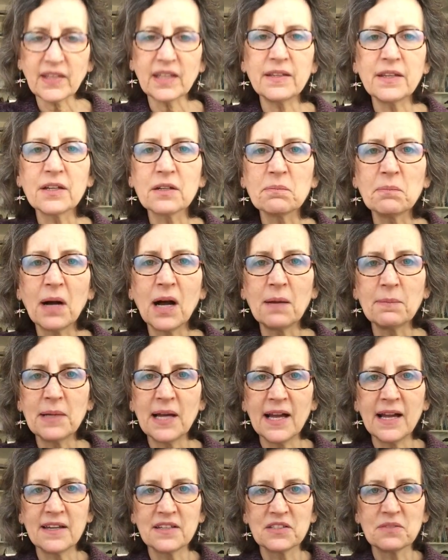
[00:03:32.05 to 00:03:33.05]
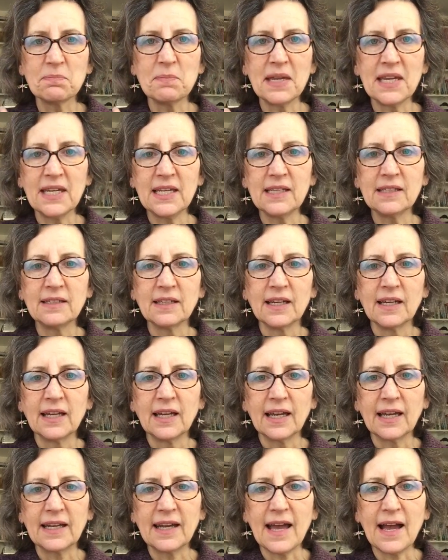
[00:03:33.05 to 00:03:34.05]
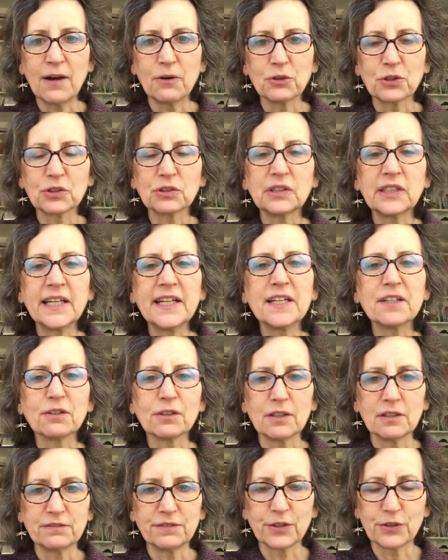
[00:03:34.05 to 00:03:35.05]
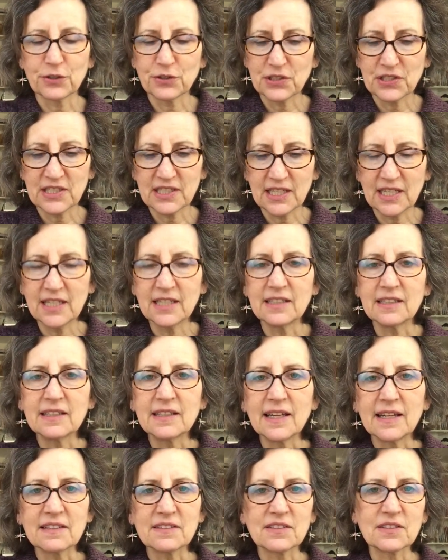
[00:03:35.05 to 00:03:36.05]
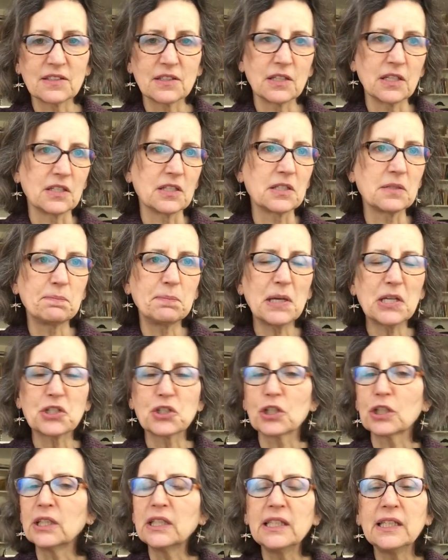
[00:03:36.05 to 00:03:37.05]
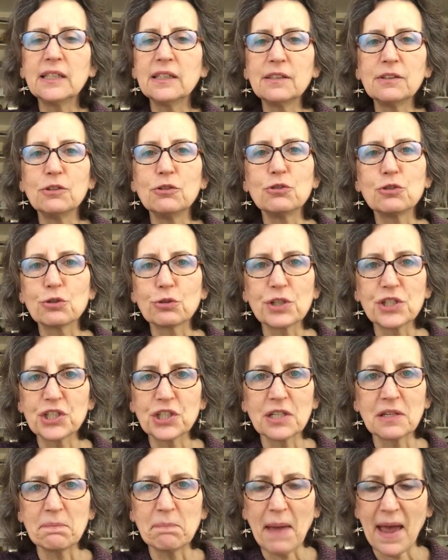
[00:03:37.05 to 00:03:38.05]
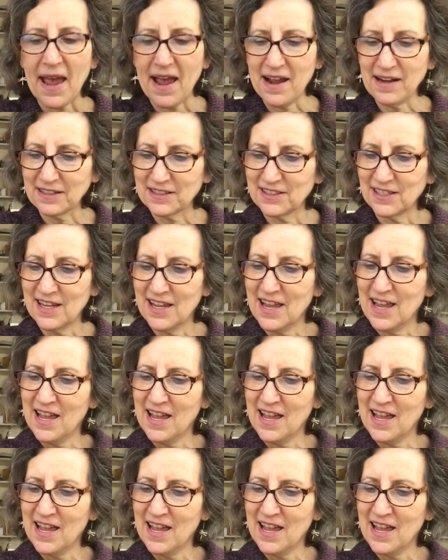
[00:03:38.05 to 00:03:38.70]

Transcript: their mama has made an outer layer of her skin that's especially nutrition packed.